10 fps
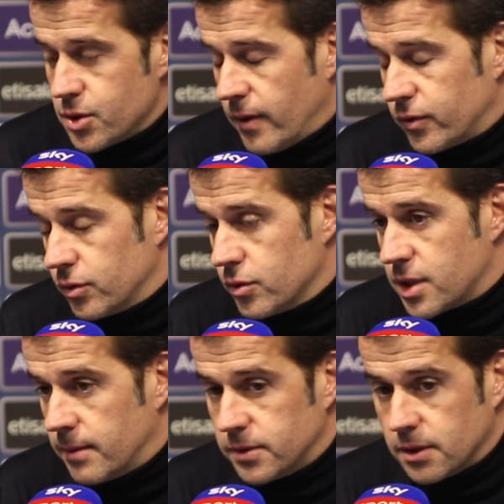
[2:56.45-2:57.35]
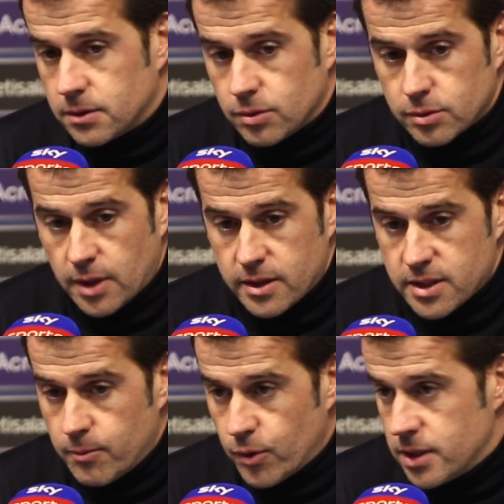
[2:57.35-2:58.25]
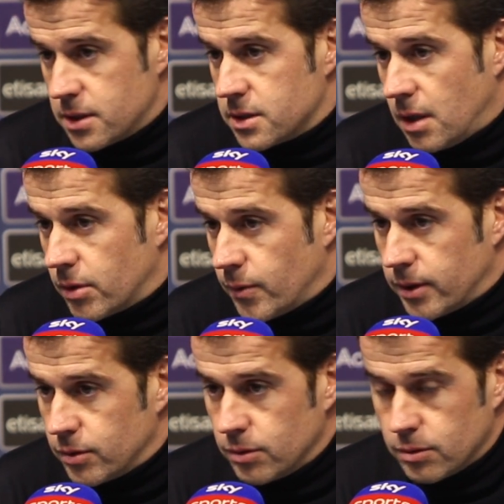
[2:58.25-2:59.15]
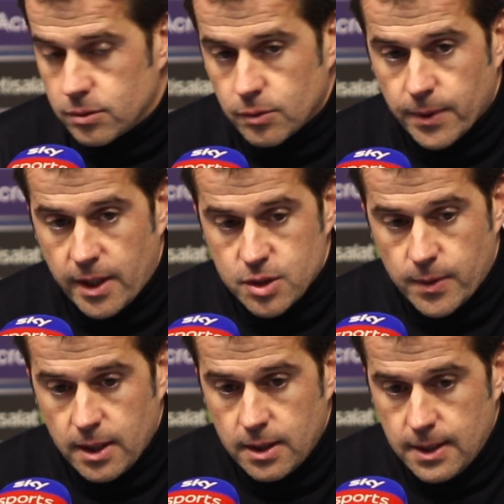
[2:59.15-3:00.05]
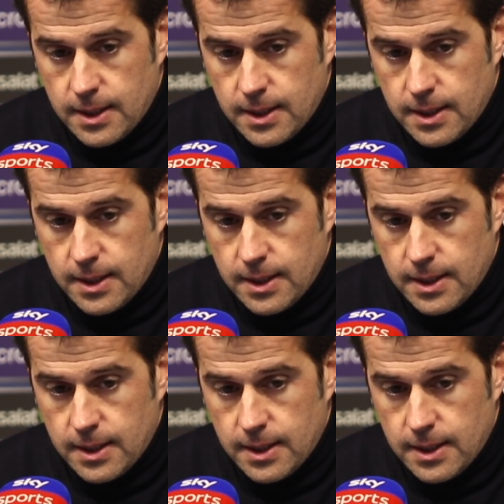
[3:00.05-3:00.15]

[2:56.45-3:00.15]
you have to do something to take some risk. Is our way to, to play as well.